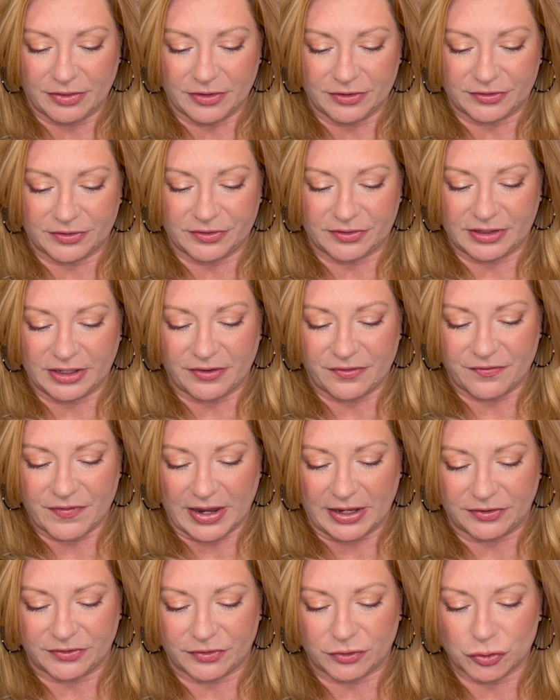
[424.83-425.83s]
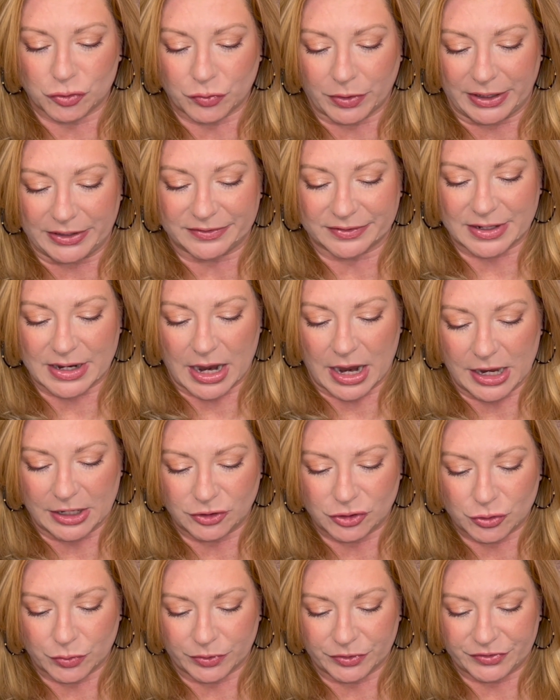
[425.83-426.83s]
This is the Face Trace
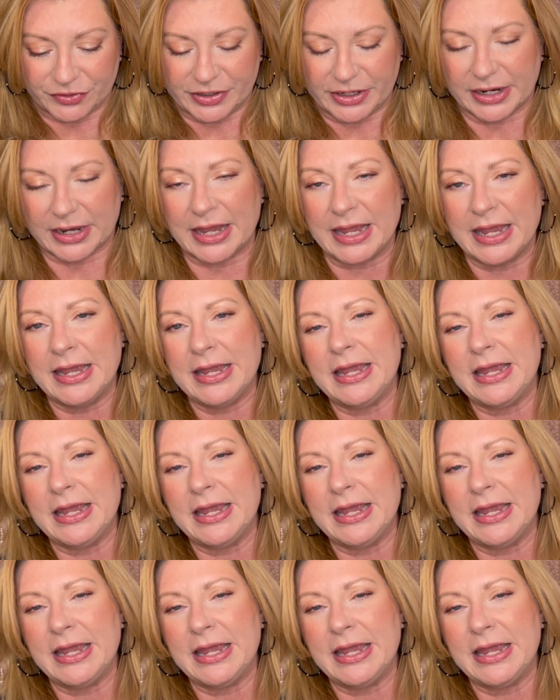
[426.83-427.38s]
Contour Stick